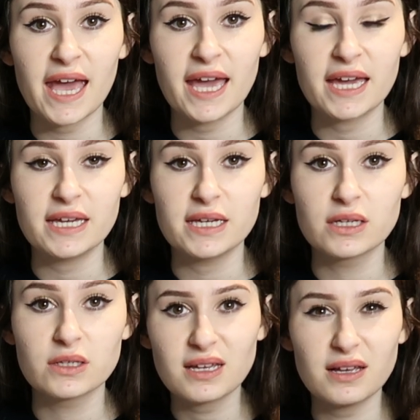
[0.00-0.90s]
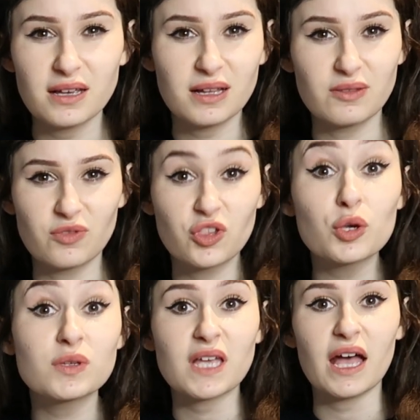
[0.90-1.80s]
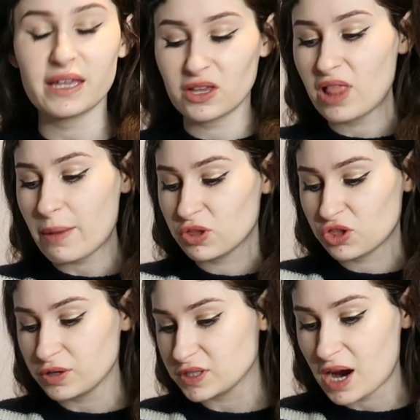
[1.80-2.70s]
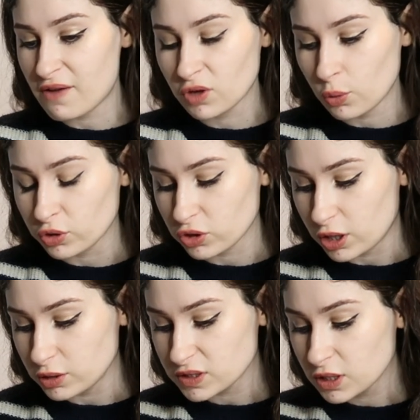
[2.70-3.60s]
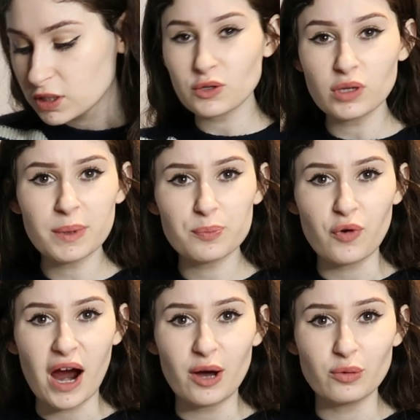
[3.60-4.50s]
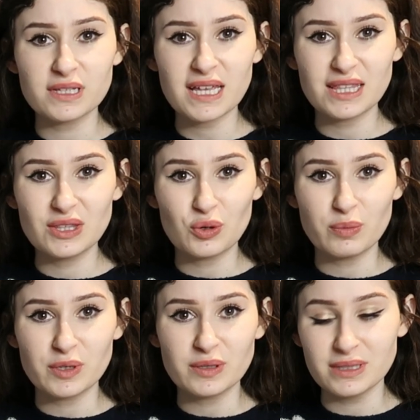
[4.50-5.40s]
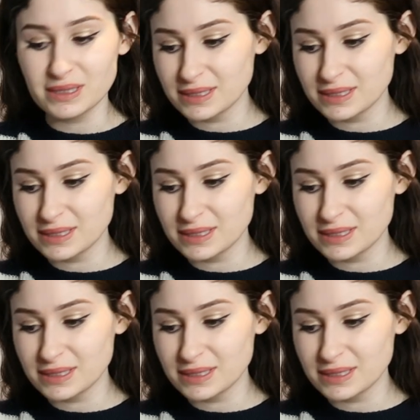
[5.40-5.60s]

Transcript: a juicer, like a lemon juicer. I haven't got one of those. It's gone a bit brown. Is that normal?